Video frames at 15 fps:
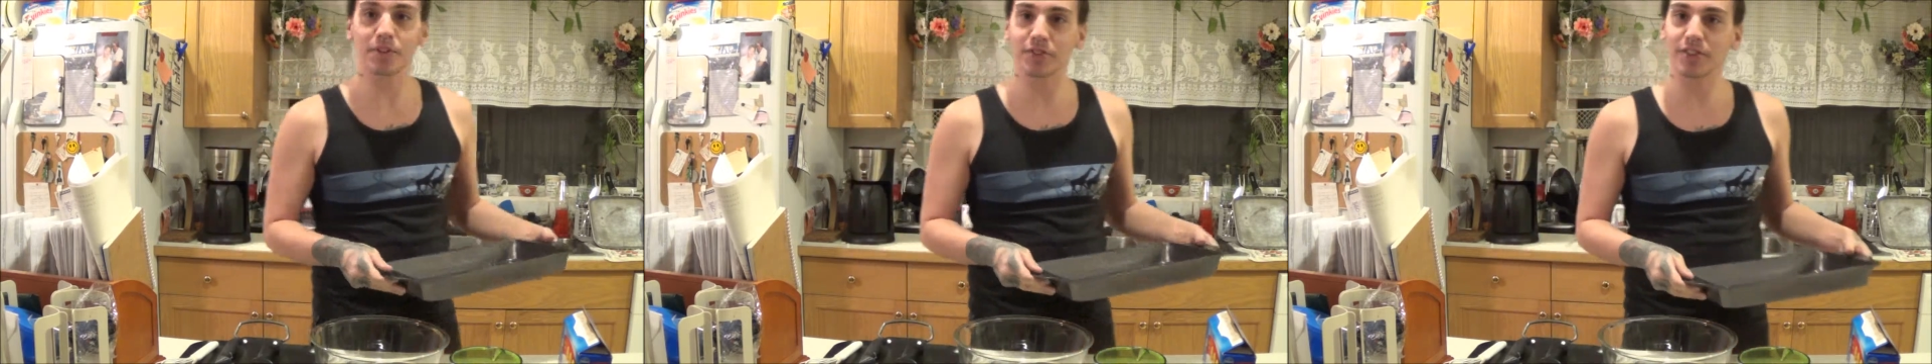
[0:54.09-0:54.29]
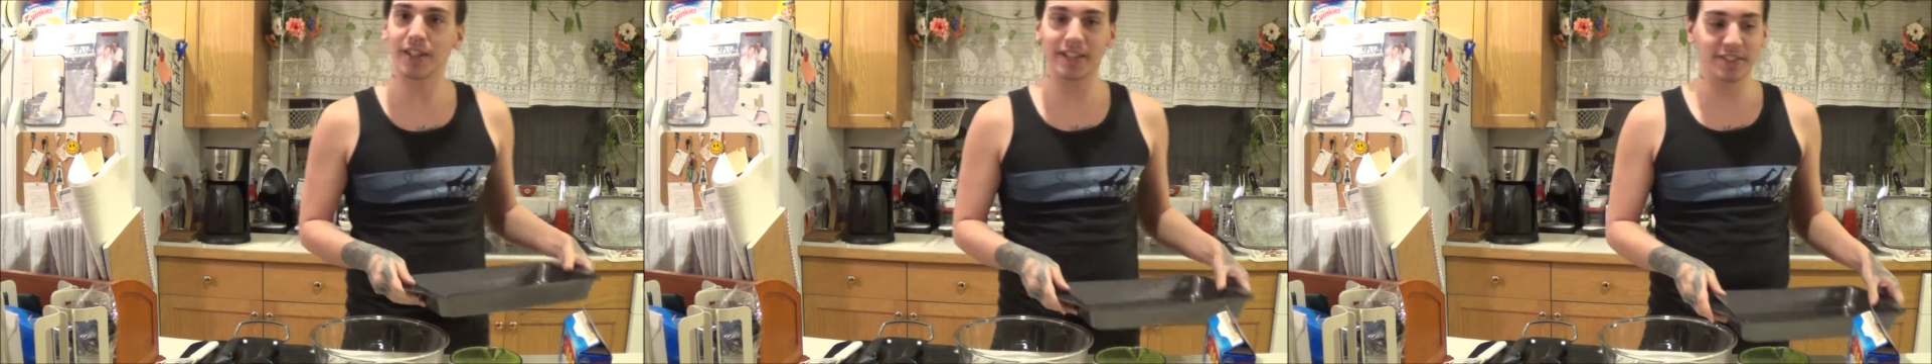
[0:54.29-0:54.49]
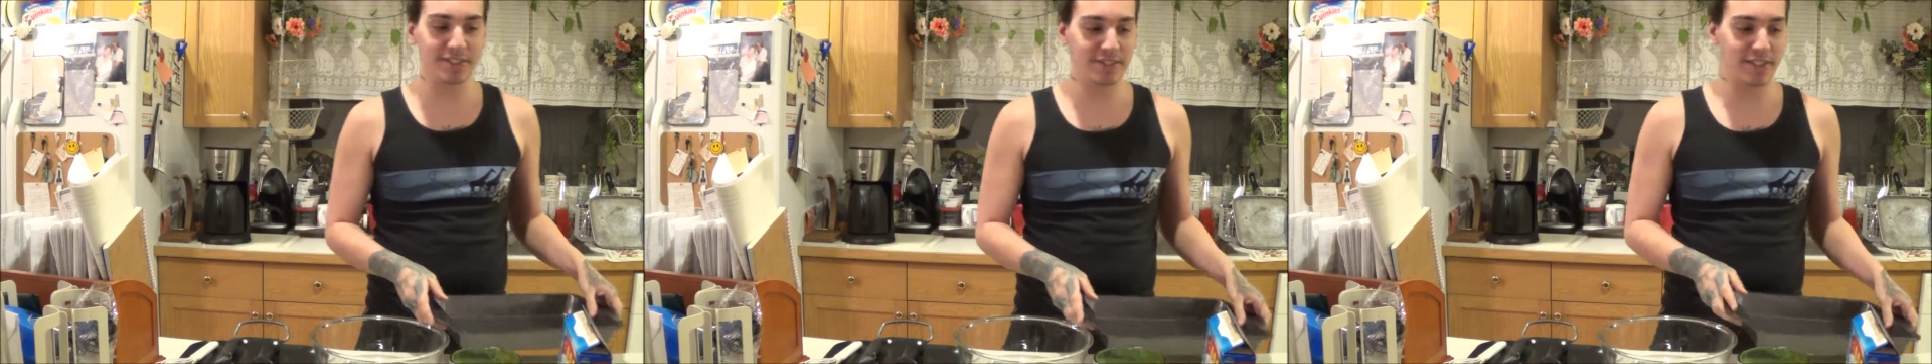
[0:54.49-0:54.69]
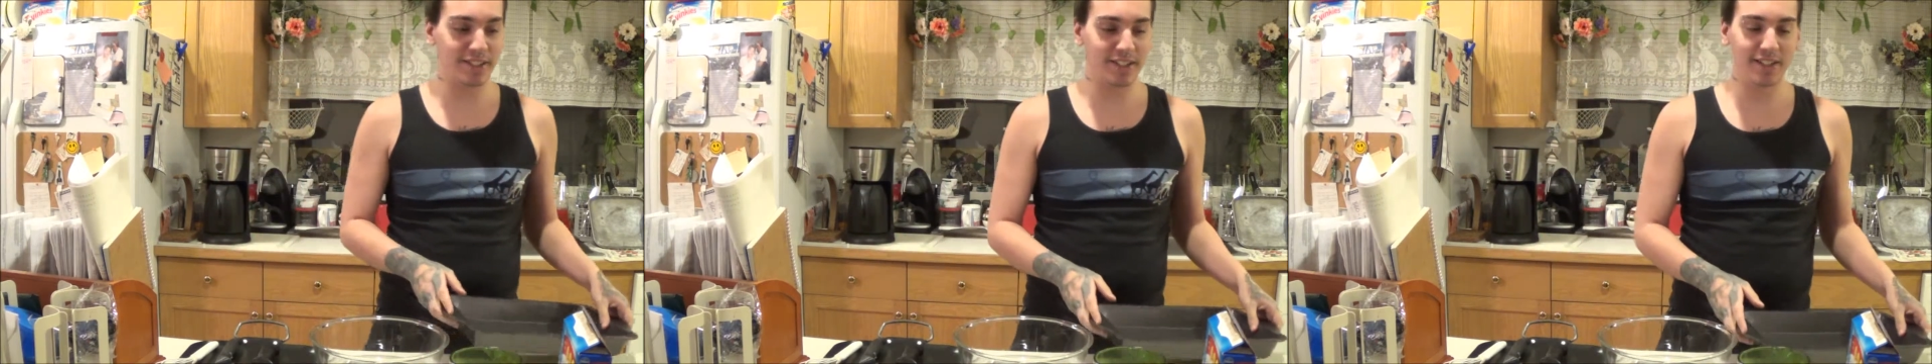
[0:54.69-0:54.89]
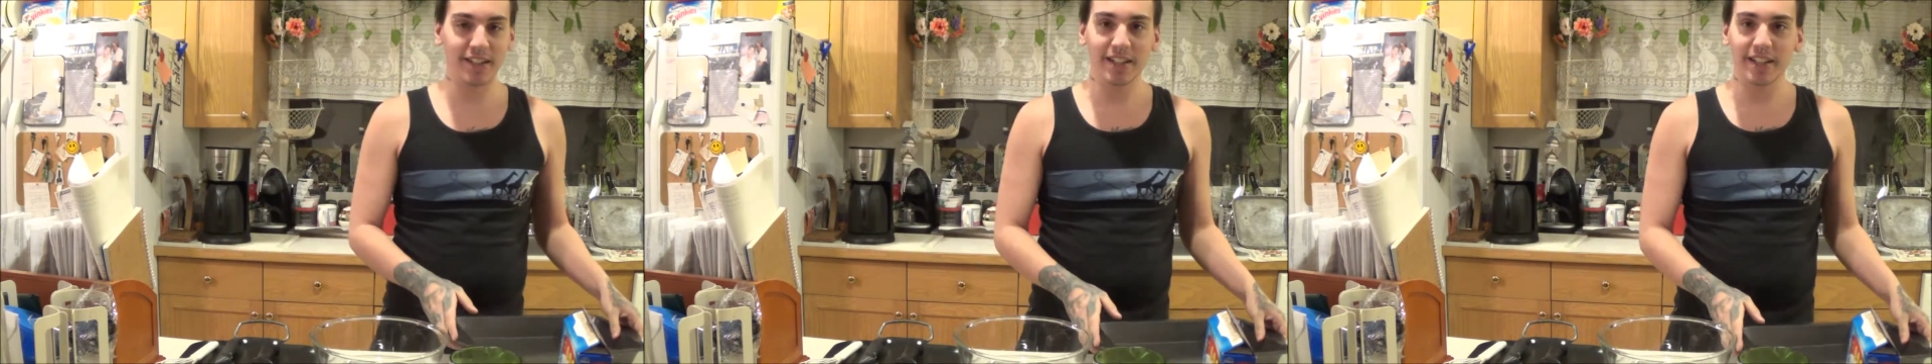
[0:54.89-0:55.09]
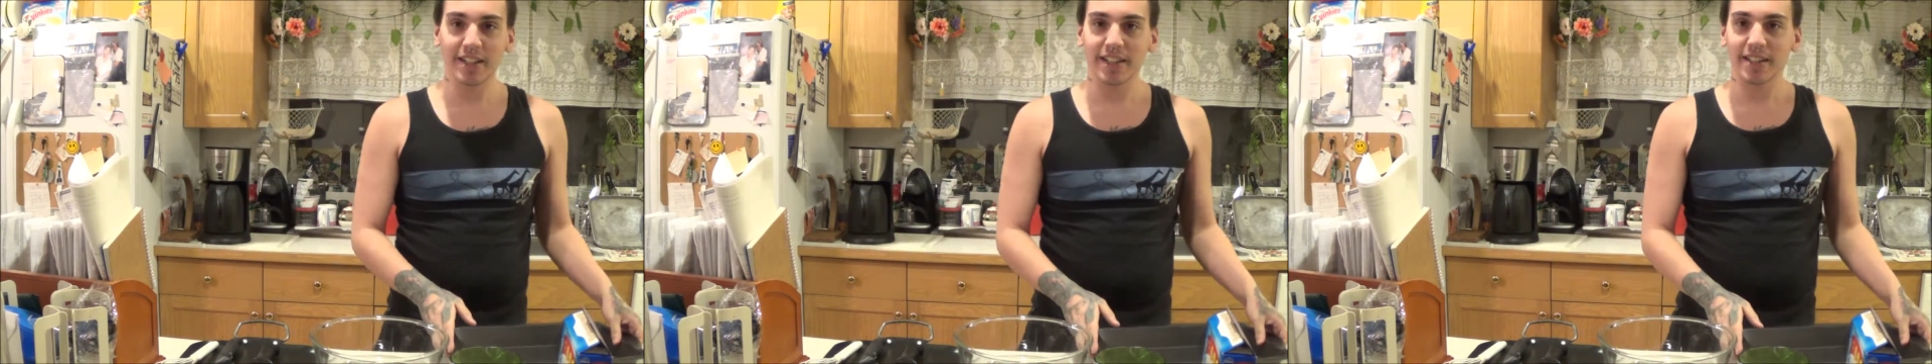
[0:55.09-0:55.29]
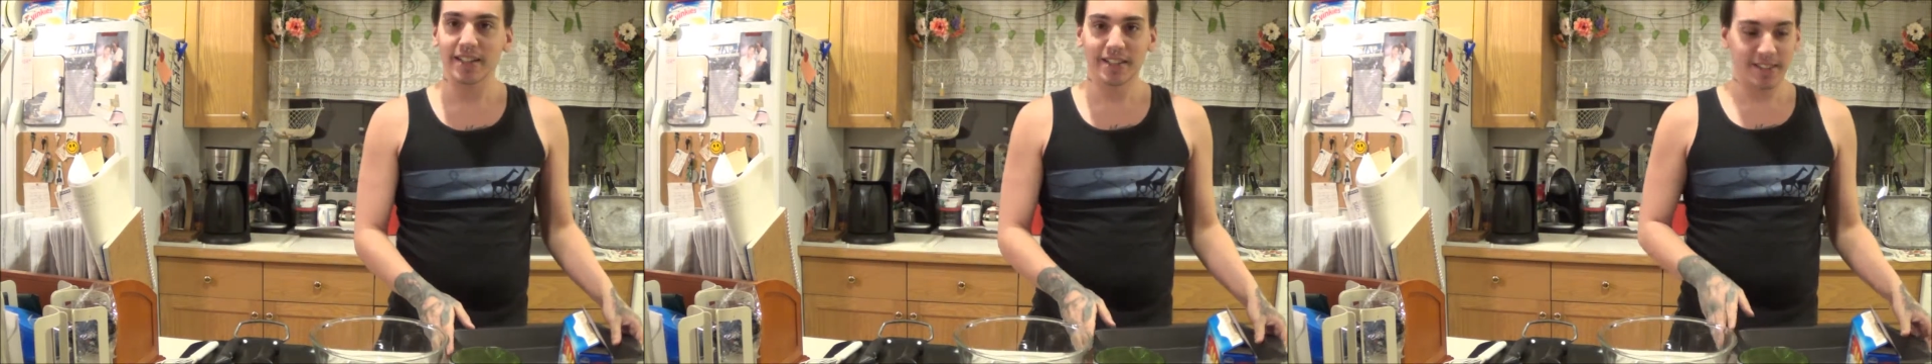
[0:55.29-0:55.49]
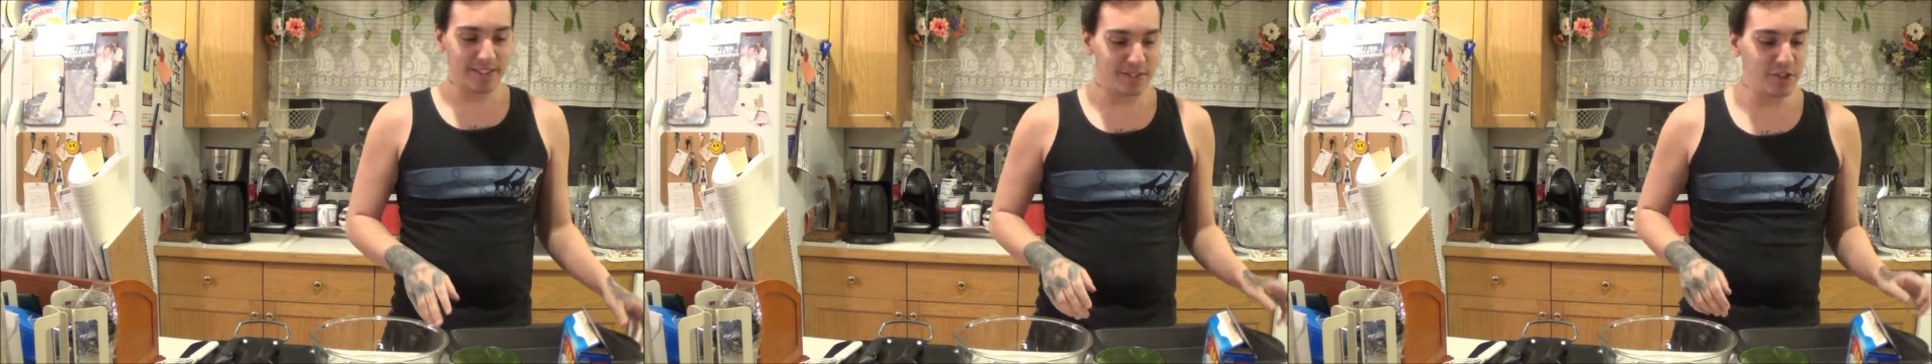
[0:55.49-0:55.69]
So let's
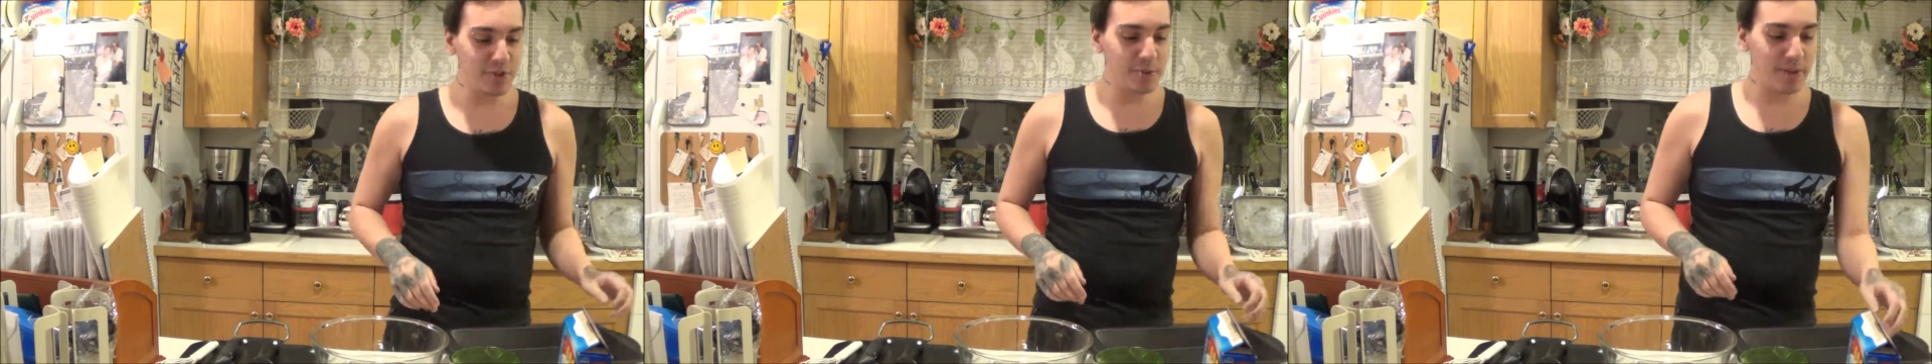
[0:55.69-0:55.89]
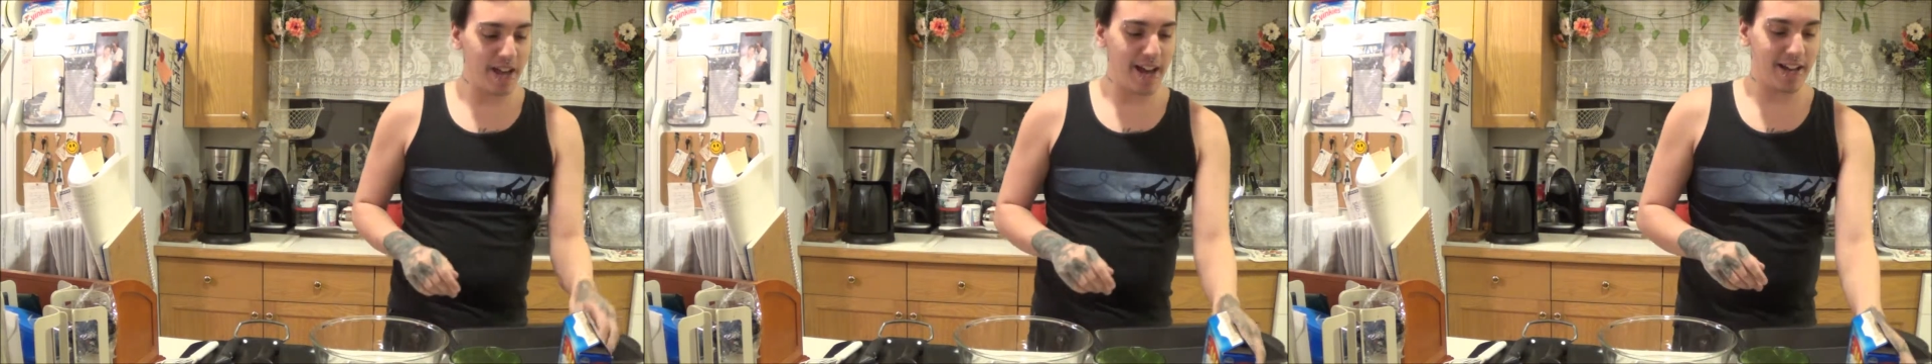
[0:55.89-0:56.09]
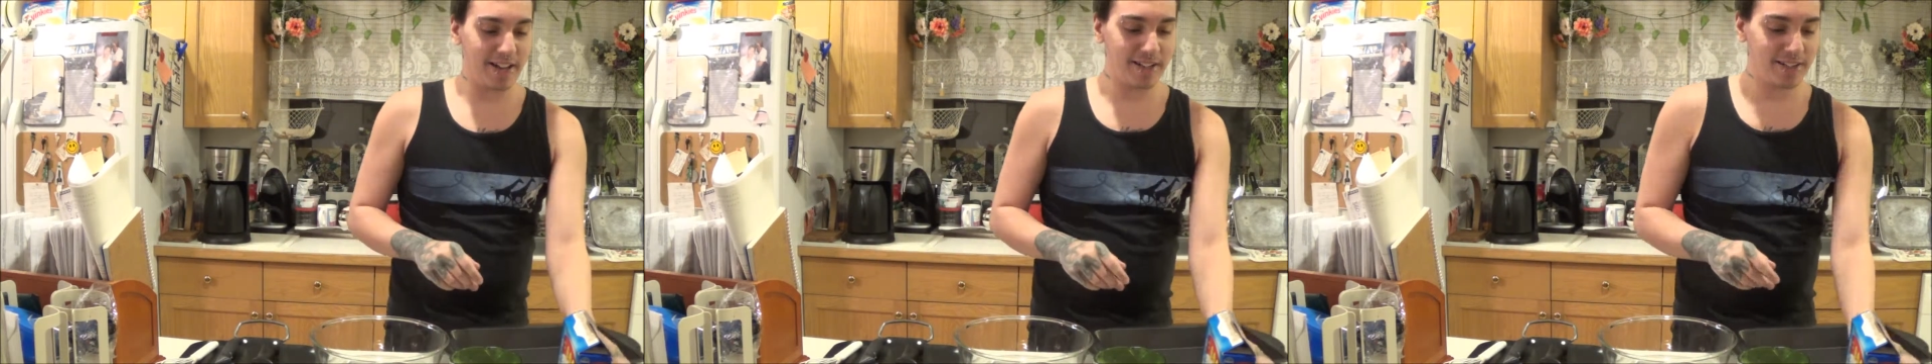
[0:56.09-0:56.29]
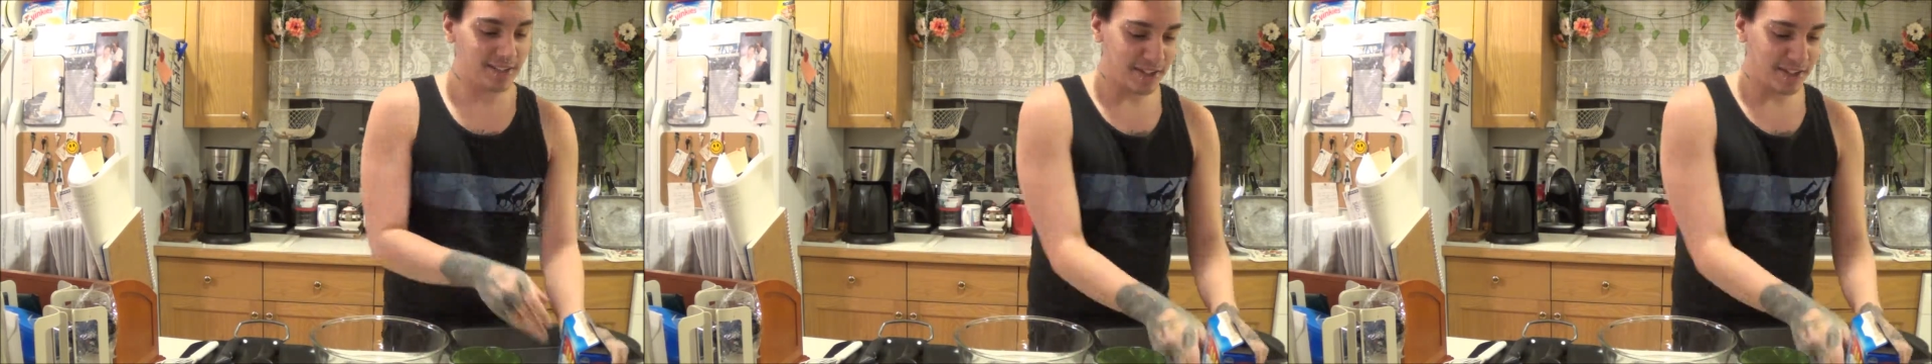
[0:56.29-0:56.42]
do that.